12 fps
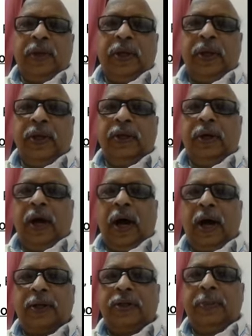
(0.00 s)
in the
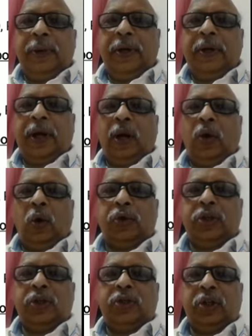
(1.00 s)
arithmetic and
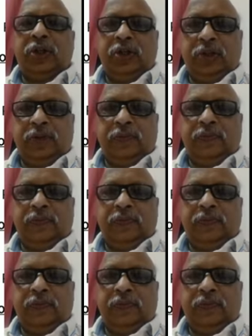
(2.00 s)
logic section.